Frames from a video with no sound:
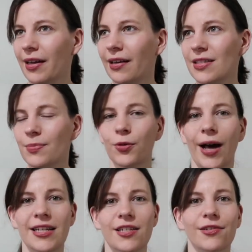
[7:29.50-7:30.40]
small
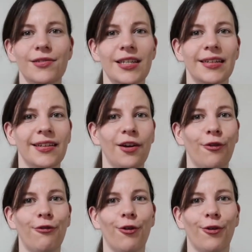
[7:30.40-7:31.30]
adult
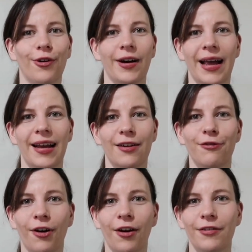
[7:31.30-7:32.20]
for a
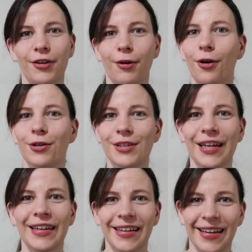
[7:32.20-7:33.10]
5-year-old
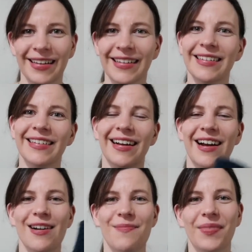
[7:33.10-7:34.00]

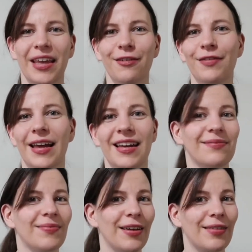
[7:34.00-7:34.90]
if their
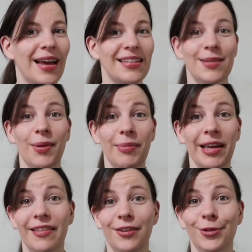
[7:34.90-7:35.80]
head's a bit
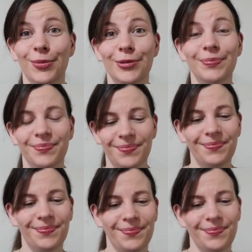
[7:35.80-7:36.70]
bigger than normal.
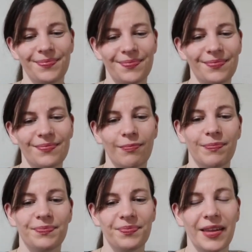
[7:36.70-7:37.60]
There
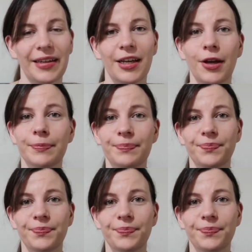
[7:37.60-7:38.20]
you go.